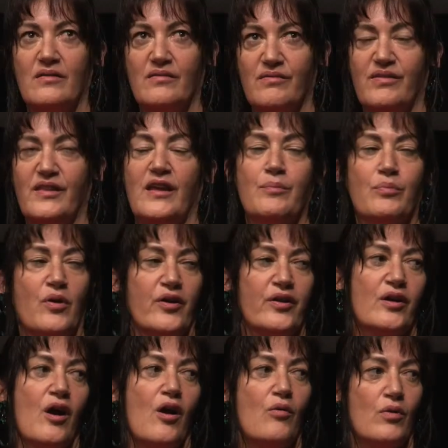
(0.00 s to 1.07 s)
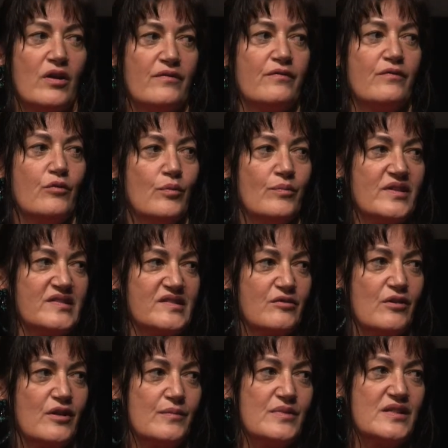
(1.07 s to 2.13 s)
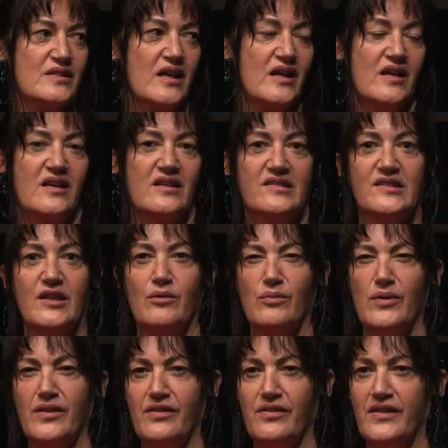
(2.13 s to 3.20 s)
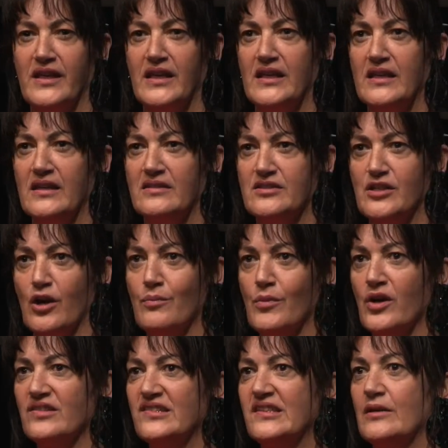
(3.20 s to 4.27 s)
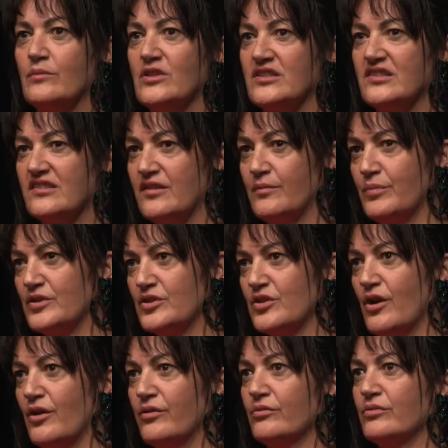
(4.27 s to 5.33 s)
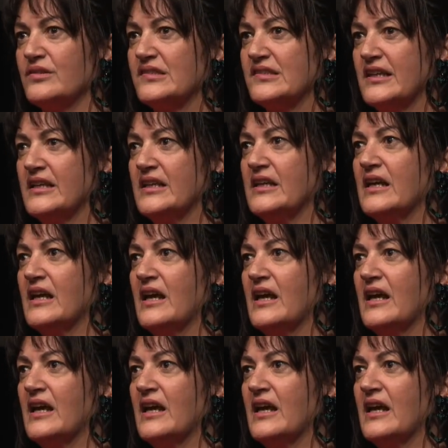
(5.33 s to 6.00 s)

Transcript: their protocol will inform the script. So with the tomo scene, which is the betrothal scene,